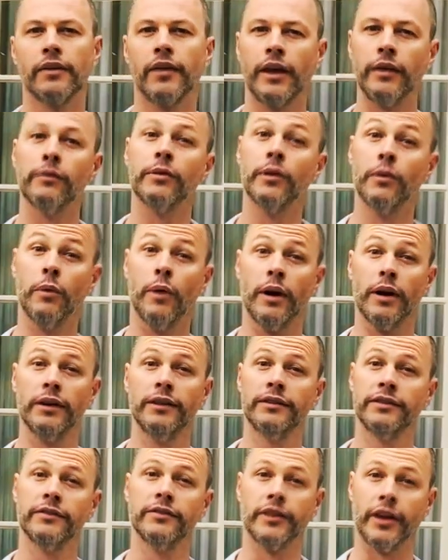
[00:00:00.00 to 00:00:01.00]
They were the
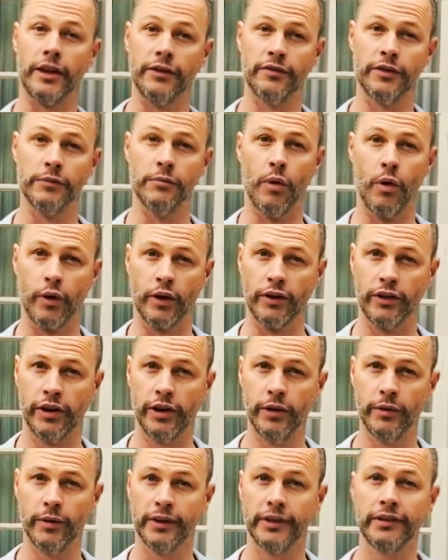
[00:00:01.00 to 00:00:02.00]
words of David Morgan
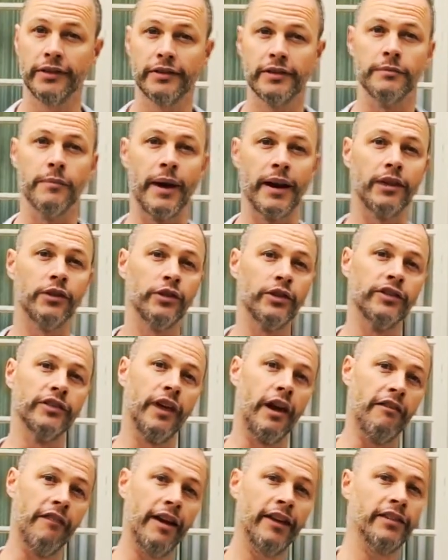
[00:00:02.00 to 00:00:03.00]
Hewitt, the managing
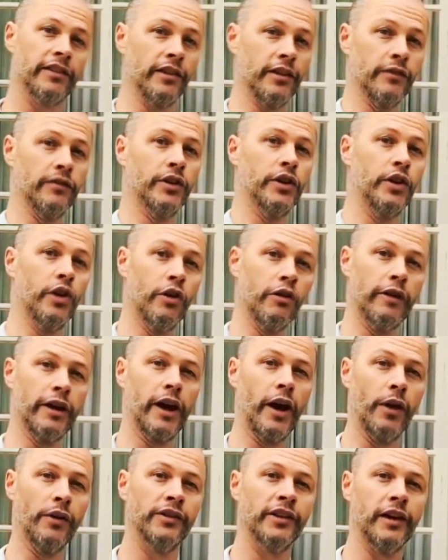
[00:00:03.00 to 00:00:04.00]
director of the
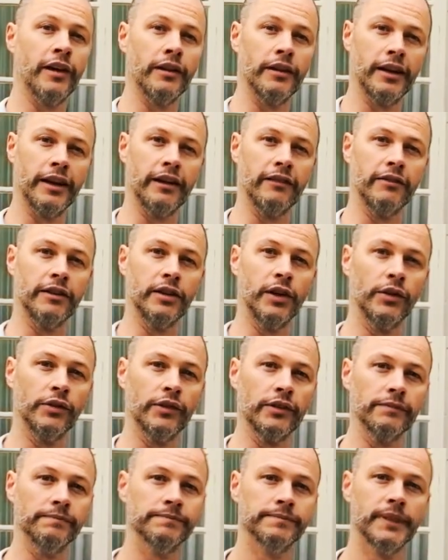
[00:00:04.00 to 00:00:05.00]
Goring Hotel here in
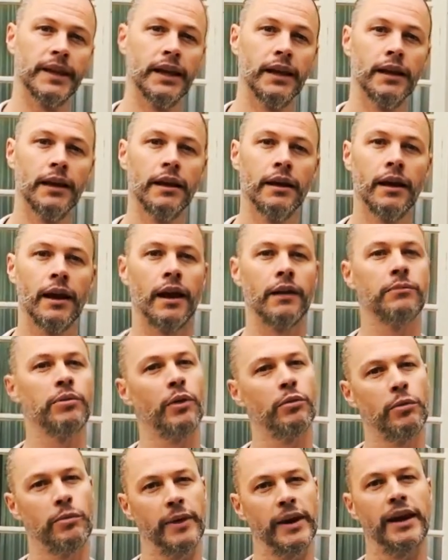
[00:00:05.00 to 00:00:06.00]
London, and
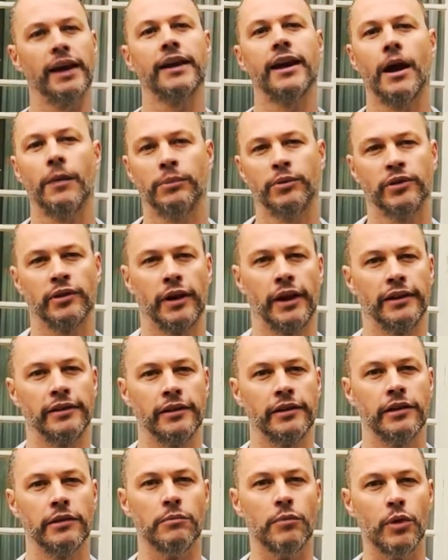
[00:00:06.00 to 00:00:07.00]
probably
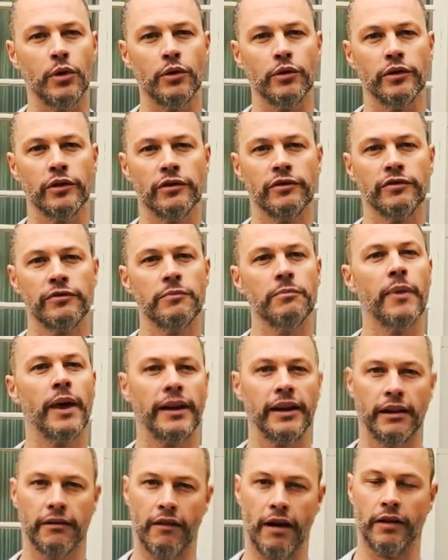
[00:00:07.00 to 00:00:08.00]
encapsulated the mood of
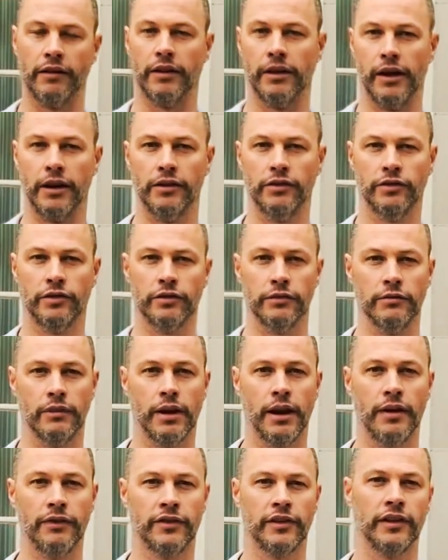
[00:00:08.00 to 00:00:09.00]
many around the nation
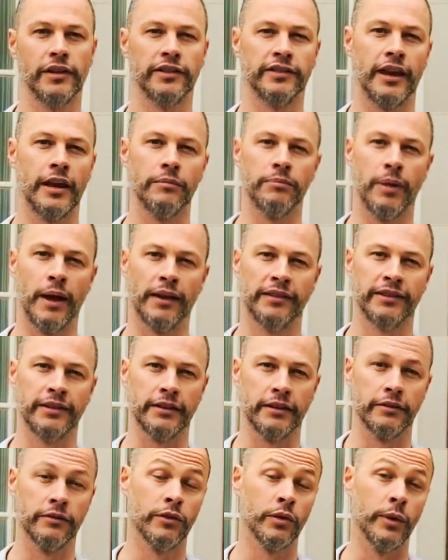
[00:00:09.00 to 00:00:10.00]
after the sad
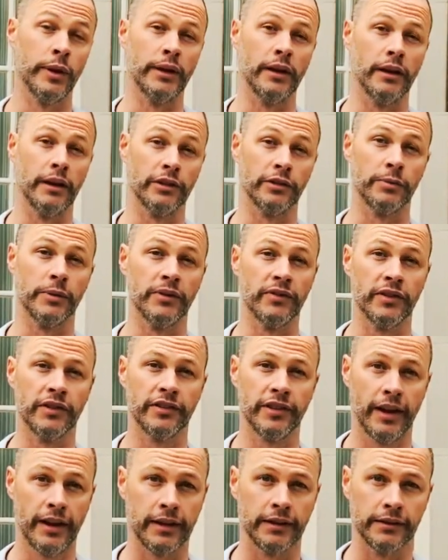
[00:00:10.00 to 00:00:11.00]
passing of Queen Elizabeth
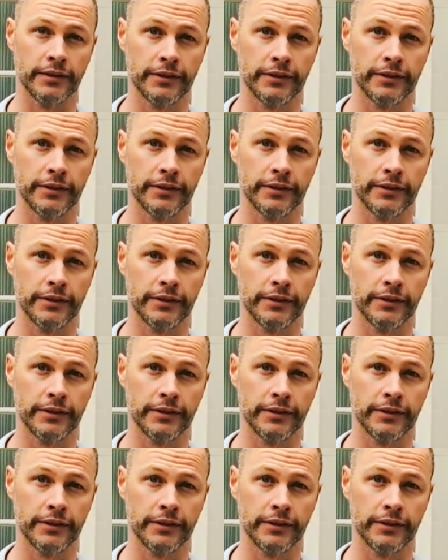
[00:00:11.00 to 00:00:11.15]
II.